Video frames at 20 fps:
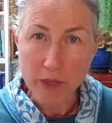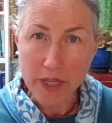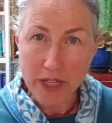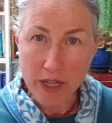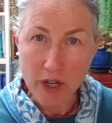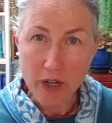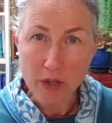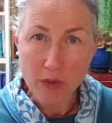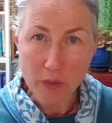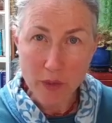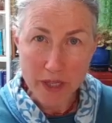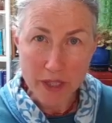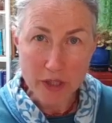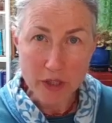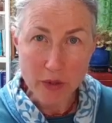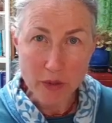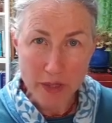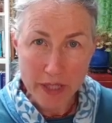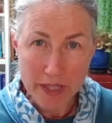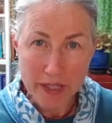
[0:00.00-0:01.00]
are the ones
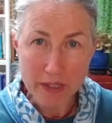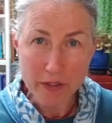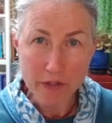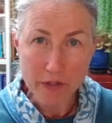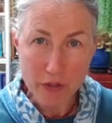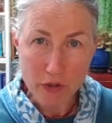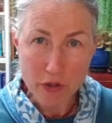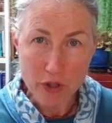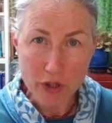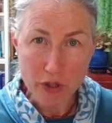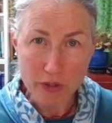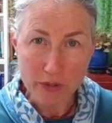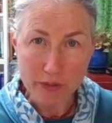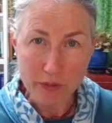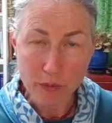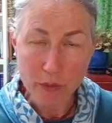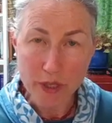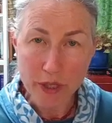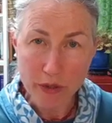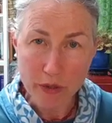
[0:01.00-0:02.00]
creating the future.
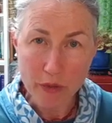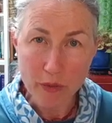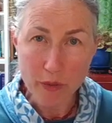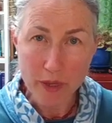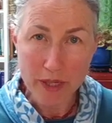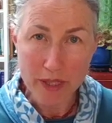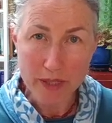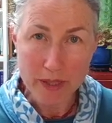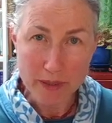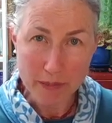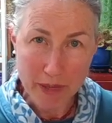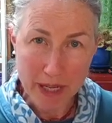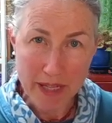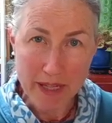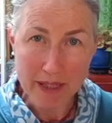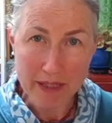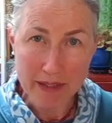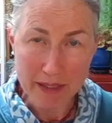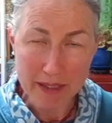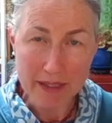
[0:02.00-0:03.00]
We are the ones
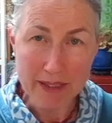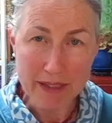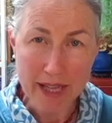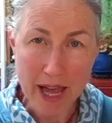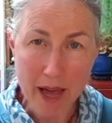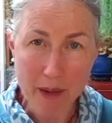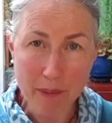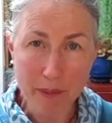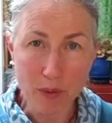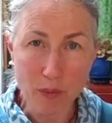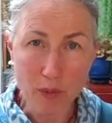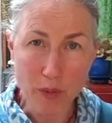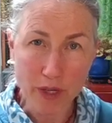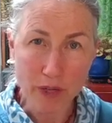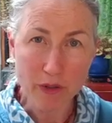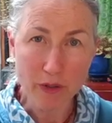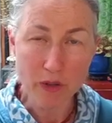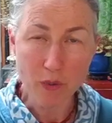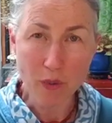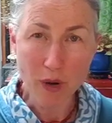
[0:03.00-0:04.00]
making things happen. We
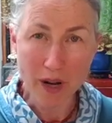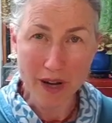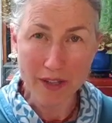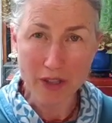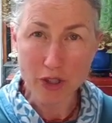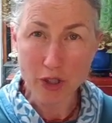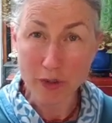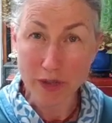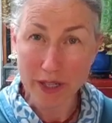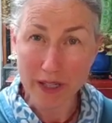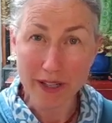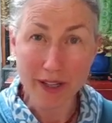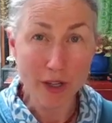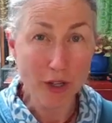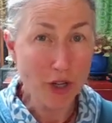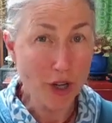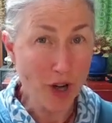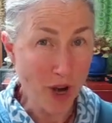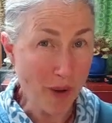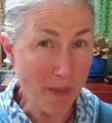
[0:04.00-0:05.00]
are the ones creating our
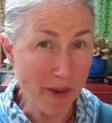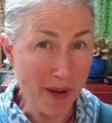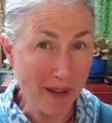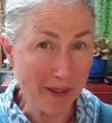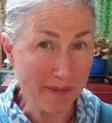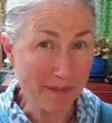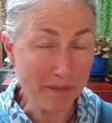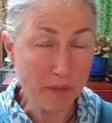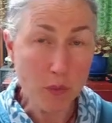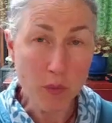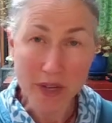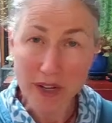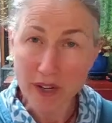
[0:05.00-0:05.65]
karma. We are